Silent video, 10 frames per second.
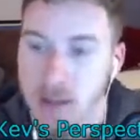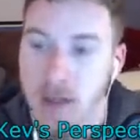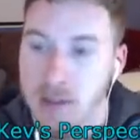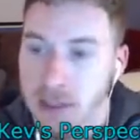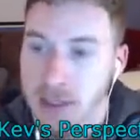The
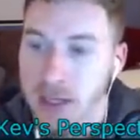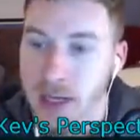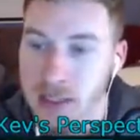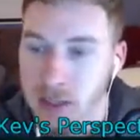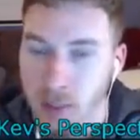
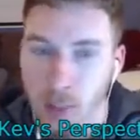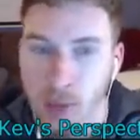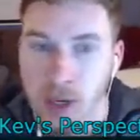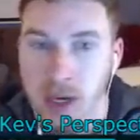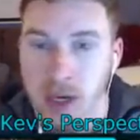M38 is a
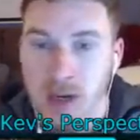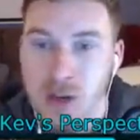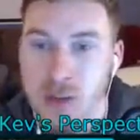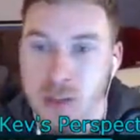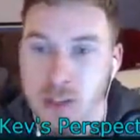
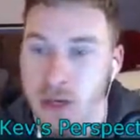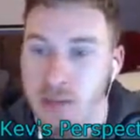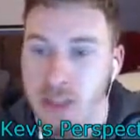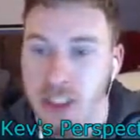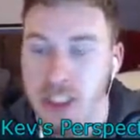brand new
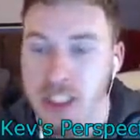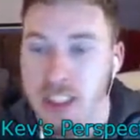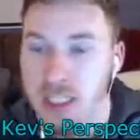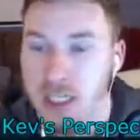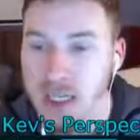
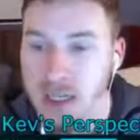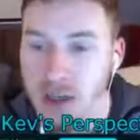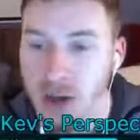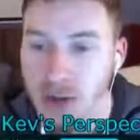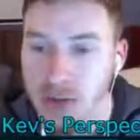submachine gun in
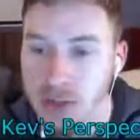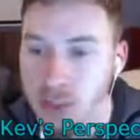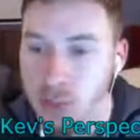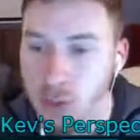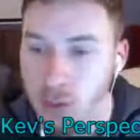Call of
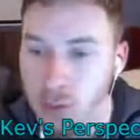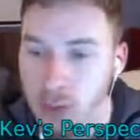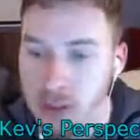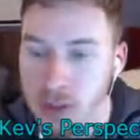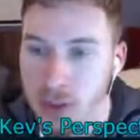Duty World
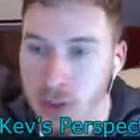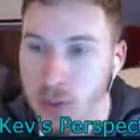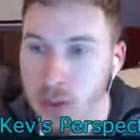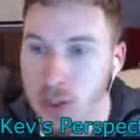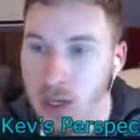War
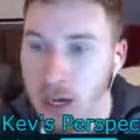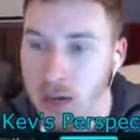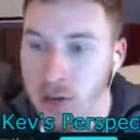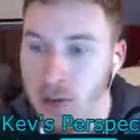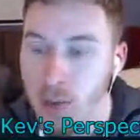II. I
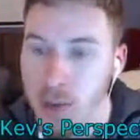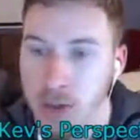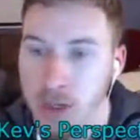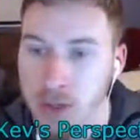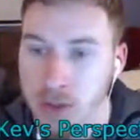don't know what
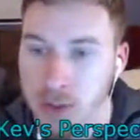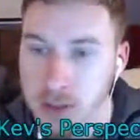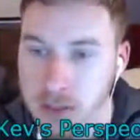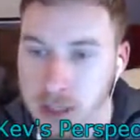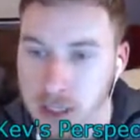we're going to do
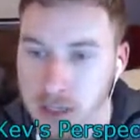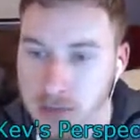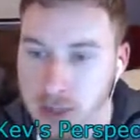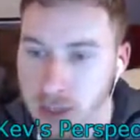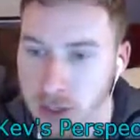in today's
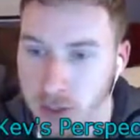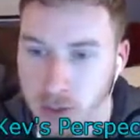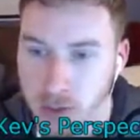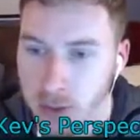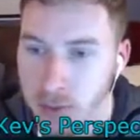
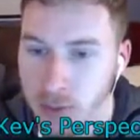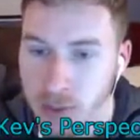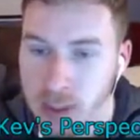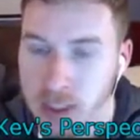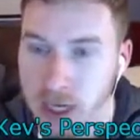video, but
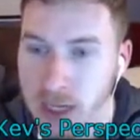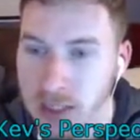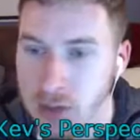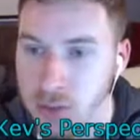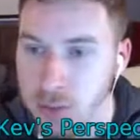we just got
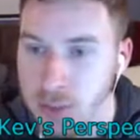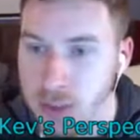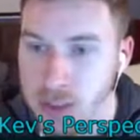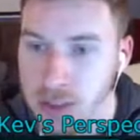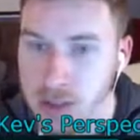a
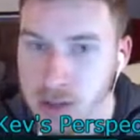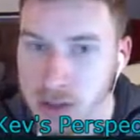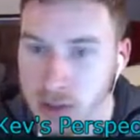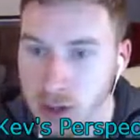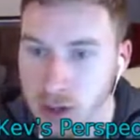two-piece to
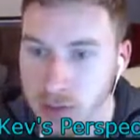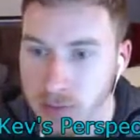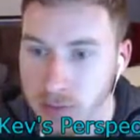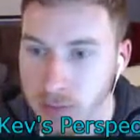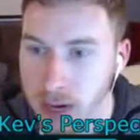start
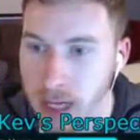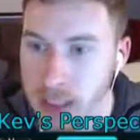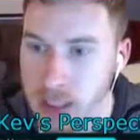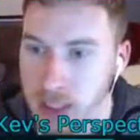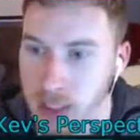off the
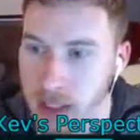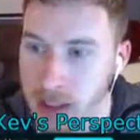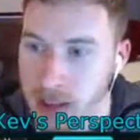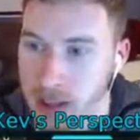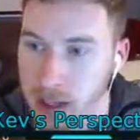match. I
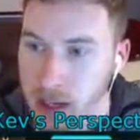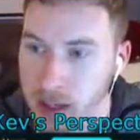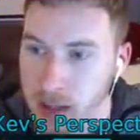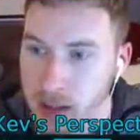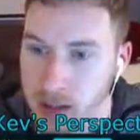like
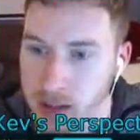that.